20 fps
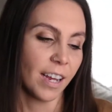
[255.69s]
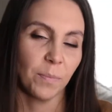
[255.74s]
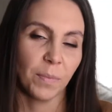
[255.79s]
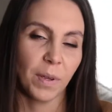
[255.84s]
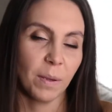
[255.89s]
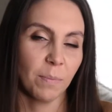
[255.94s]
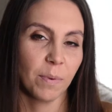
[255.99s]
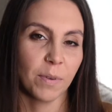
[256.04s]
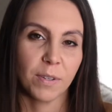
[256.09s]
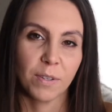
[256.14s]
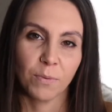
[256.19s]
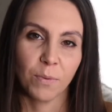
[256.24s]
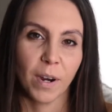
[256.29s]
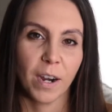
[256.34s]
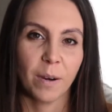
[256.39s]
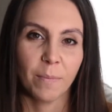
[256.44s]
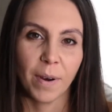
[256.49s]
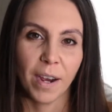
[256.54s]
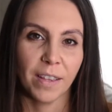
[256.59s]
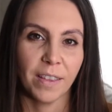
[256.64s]
People
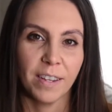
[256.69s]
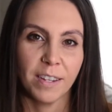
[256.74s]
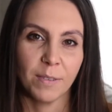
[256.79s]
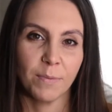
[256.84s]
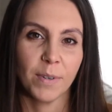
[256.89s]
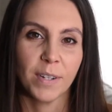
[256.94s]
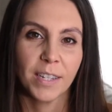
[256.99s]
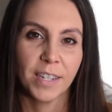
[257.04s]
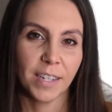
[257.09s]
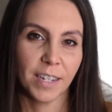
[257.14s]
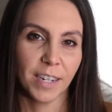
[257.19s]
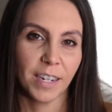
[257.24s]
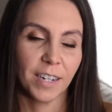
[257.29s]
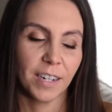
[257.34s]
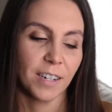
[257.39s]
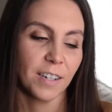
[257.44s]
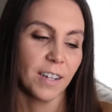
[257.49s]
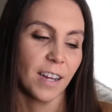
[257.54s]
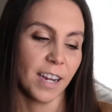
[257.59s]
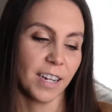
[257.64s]
swear by these ones
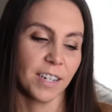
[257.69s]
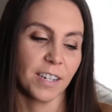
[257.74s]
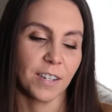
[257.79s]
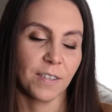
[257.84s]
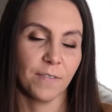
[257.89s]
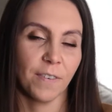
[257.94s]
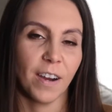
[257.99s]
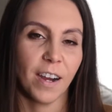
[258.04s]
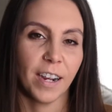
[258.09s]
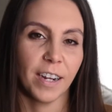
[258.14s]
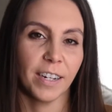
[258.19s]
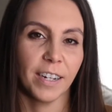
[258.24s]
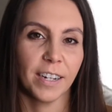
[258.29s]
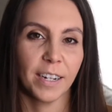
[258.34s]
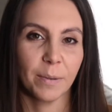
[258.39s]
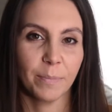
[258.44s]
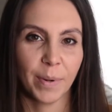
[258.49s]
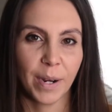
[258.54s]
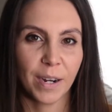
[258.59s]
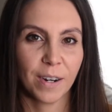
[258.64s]
still. I just find in
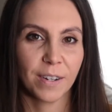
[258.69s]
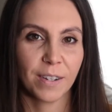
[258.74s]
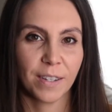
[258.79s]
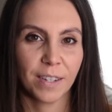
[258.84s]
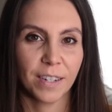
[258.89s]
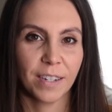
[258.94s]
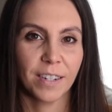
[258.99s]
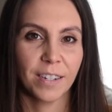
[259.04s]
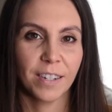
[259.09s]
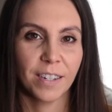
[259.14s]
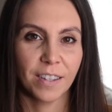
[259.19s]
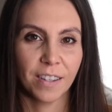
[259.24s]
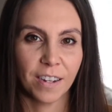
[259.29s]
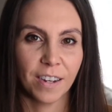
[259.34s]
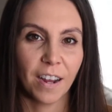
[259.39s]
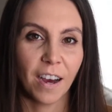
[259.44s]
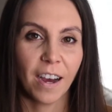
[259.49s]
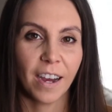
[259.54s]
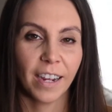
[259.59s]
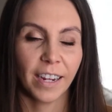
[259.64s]
comparison to the
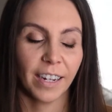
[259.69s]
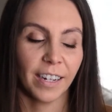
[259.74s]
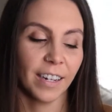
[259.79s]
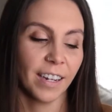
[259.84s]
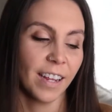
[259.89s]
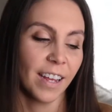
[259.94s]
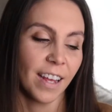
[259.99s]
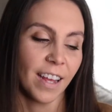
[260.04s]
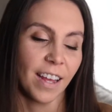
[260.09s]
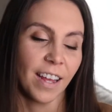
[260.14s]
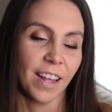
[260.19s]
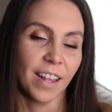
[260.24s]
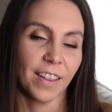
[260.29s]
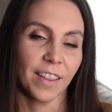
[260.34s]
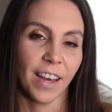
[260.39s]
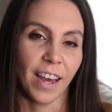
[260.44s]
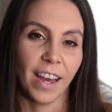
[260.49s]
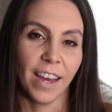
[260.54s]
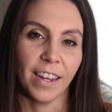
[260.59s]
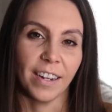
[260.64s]
9
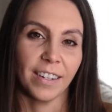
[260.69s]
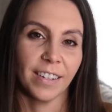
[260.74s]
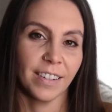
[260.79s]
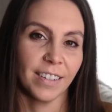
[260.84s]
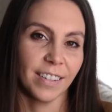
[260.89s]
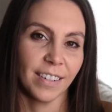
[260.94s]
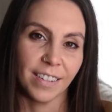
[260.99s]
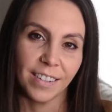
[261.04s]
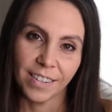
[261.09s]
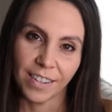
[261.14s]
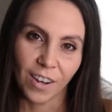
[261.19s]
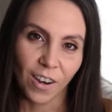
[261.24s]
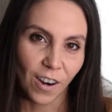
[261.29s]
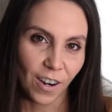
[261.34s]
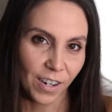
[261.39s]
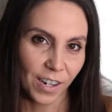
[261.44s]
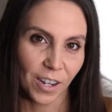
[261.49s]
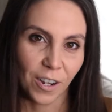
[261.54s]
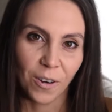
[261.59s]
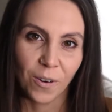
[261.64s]
that the
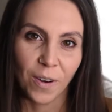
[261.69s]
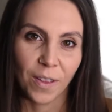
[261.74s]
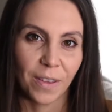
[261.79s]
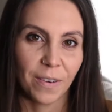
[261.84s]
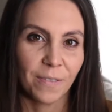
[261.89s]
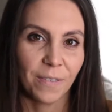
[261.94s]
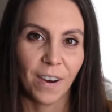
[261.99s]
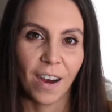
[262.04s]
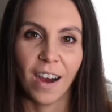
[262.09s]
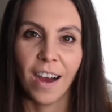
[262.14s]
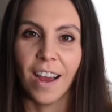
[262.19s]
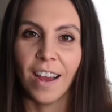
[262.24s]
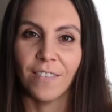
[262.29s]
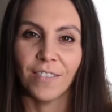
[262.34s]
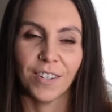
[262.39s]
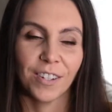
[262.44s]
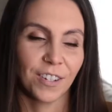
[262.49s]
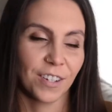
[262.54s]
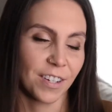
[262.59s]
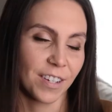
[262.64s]
audio on the 5
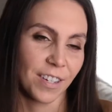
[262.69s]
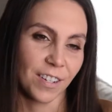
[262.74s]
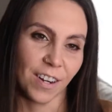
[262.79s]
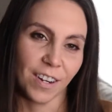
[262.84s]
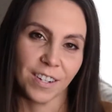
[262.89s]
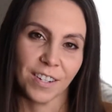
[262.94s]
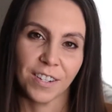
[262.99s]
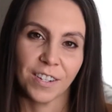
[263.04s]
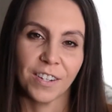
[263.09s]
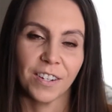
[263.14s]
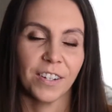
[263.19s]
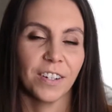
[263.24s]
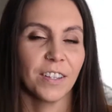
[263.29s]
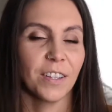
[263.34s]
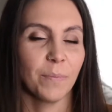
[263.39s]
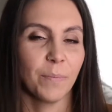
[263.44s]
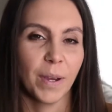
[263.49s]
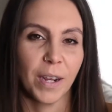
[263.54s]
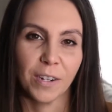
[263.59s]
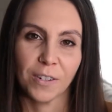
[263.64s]
is just not as good.
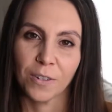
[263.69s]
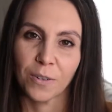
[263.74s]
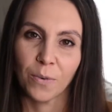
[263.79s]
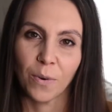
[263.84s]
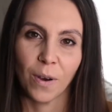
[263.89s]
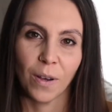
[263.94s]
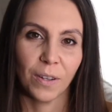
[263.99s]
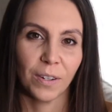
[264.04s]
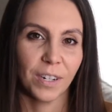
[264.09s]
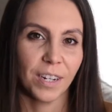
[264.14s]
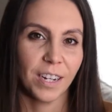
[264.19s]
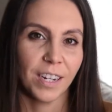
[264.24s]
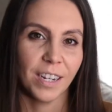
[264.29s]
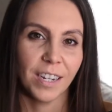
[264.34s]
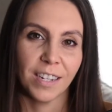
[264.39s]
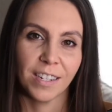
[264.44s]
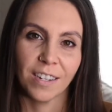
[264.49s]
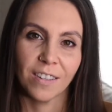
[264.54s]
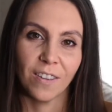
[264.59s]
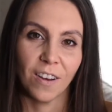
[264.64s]
The picture quality
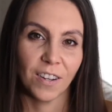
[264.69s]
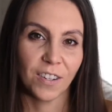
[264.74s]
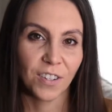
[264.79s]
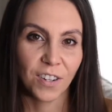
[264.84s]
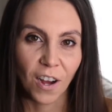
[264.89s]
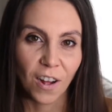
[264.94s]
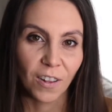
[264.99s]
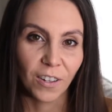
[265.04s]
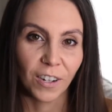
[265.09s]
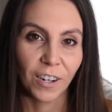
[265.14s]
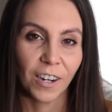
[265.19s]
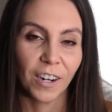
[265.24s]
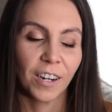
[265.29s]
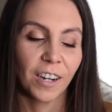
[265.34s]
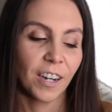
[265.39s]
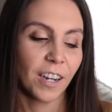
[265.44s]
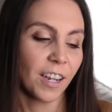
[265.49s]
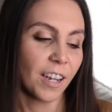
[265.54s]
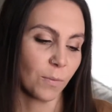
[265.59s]
is a lot duller.